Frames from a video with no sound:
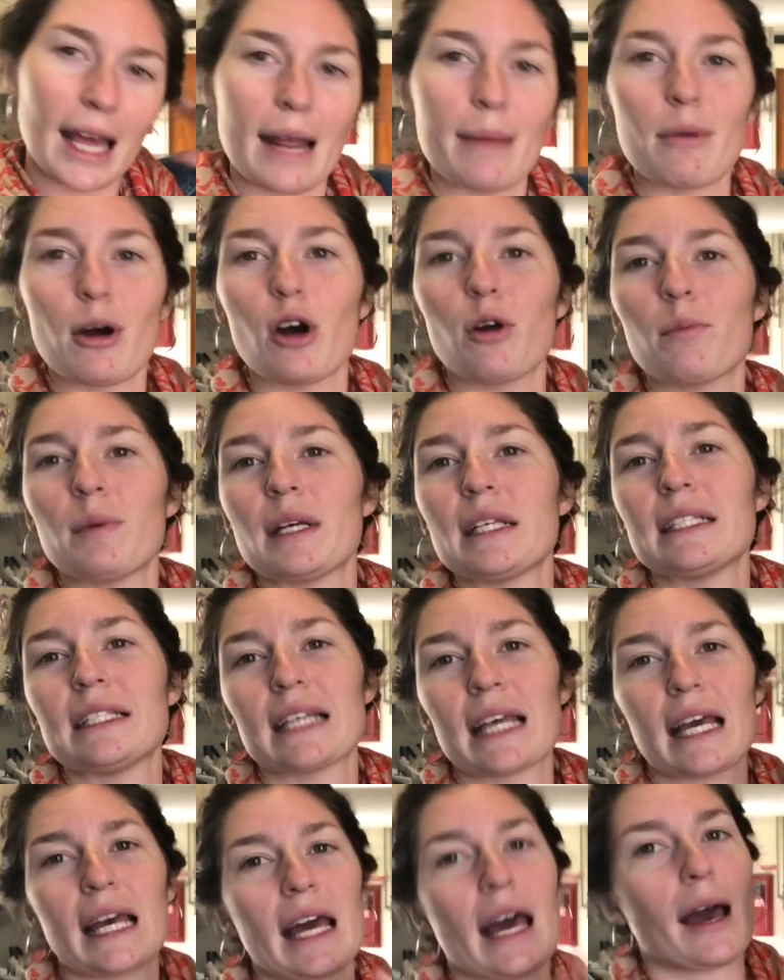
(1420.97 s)
And I'm hoping
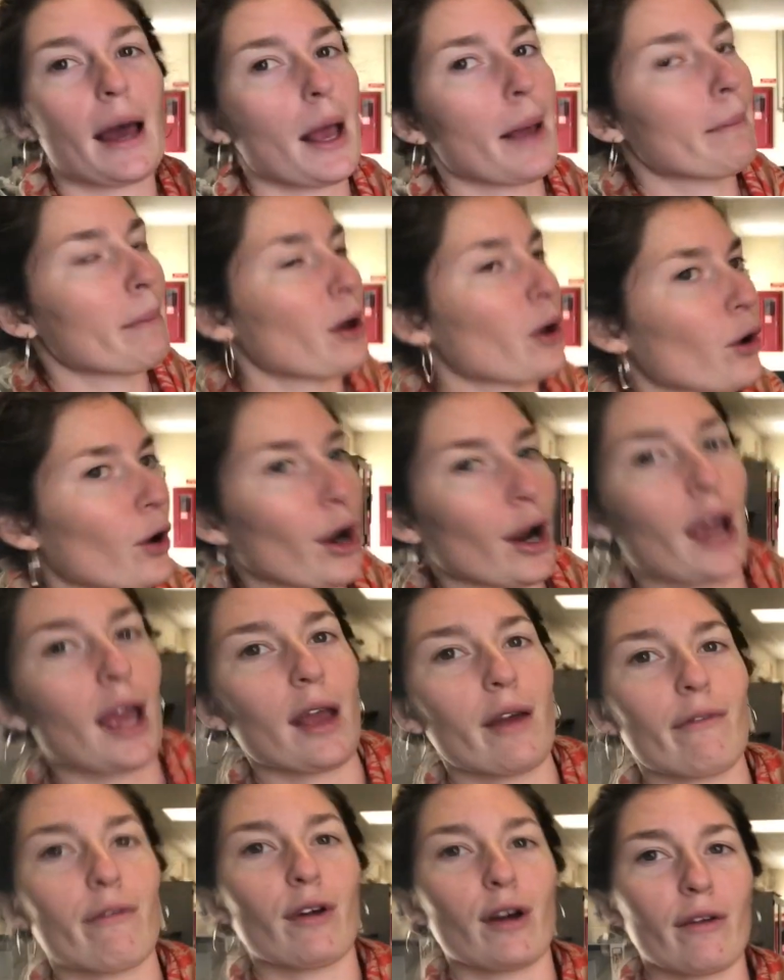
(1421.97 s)
to get a milk
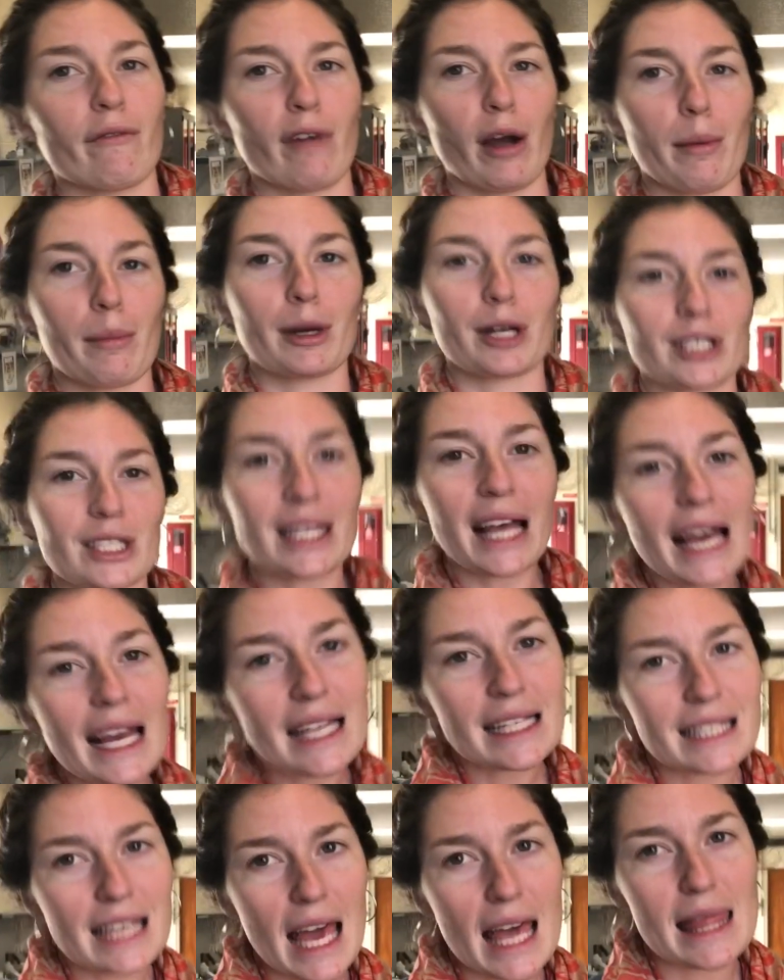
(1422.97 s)
crate for environmental
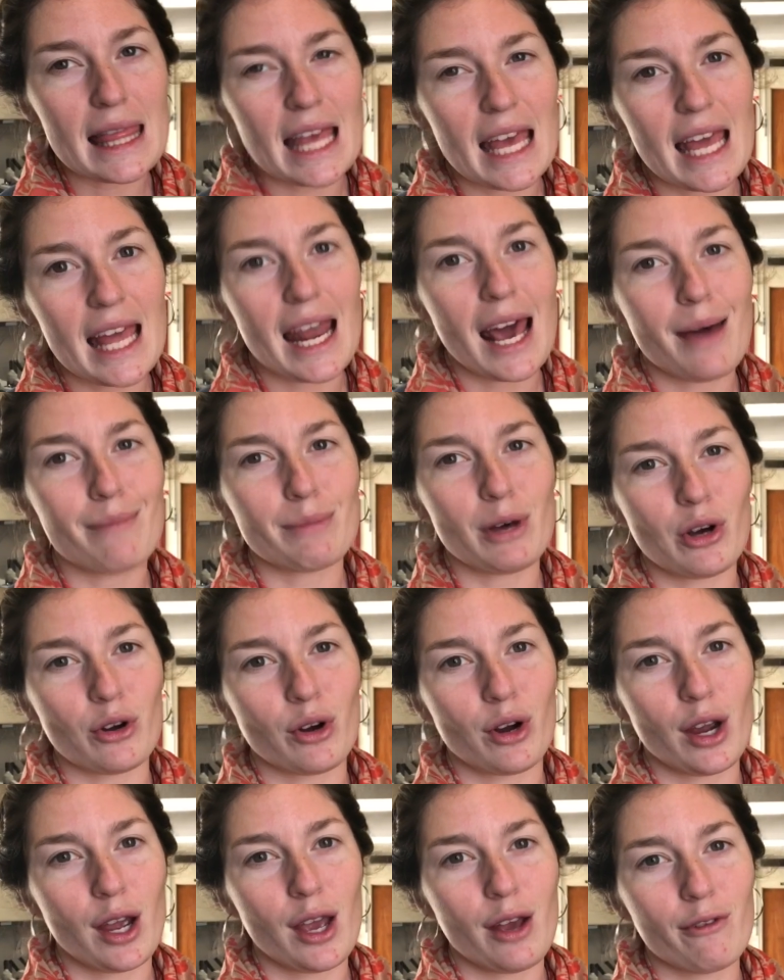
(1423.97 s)
science and then a
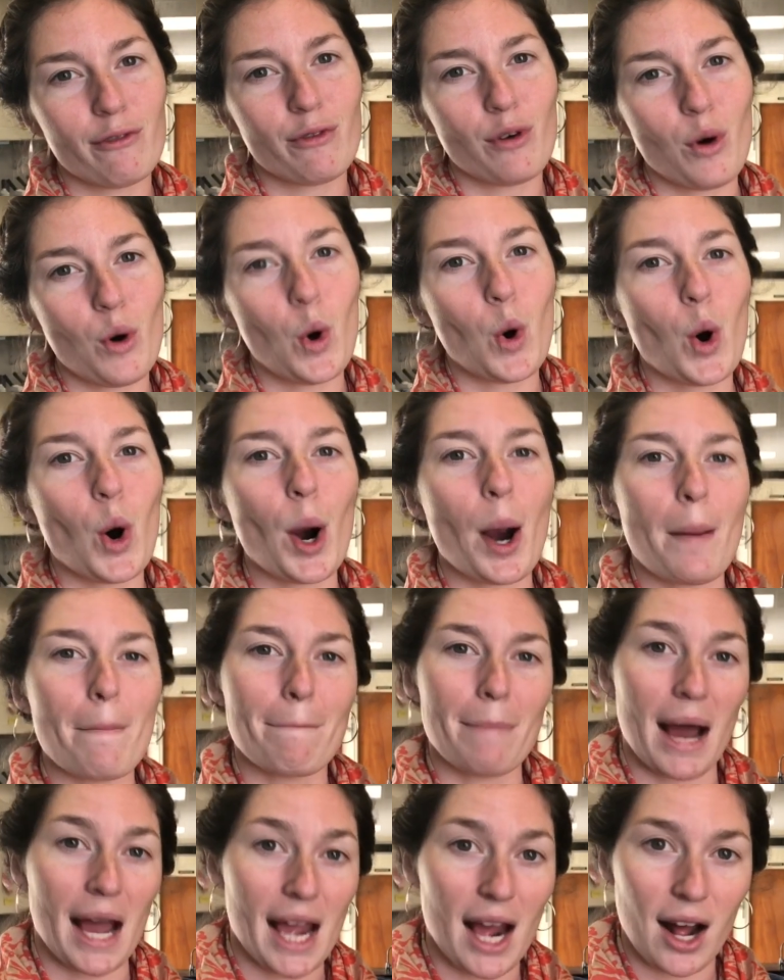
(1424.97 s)
milk crate for
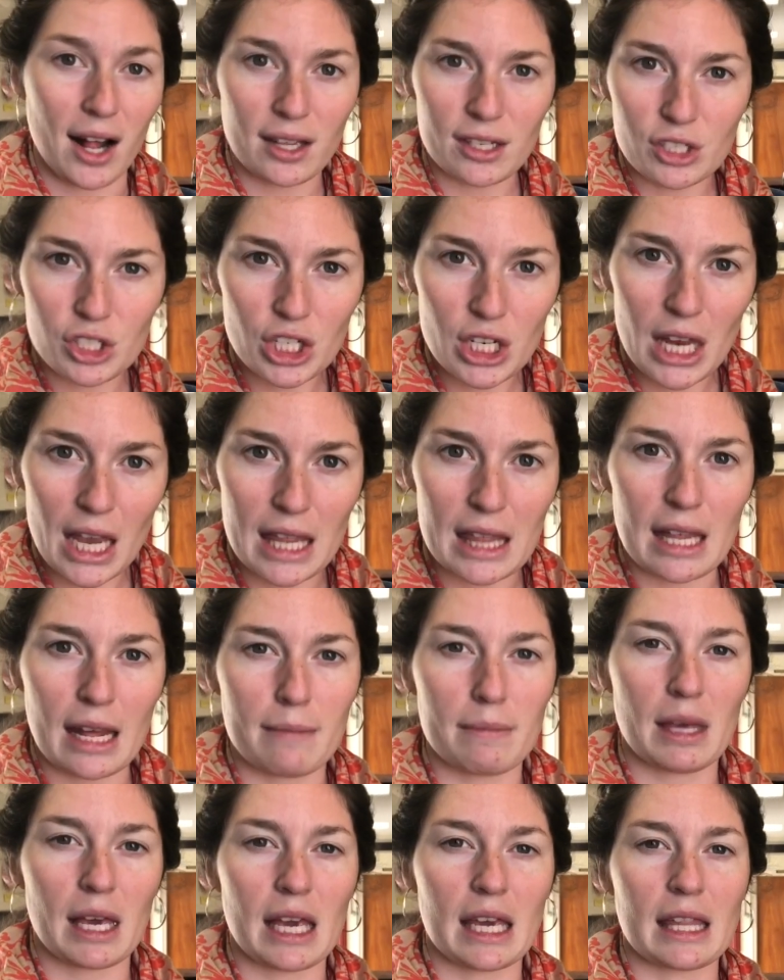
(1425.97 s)
biology, and then
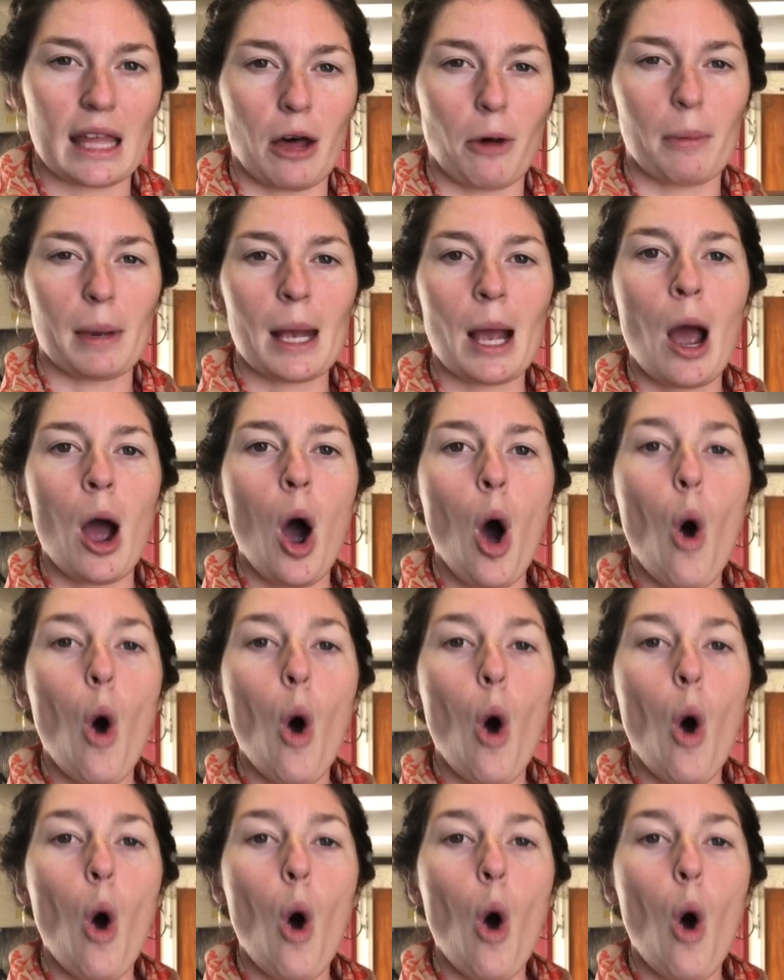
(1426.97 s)
I'm thinking that'll be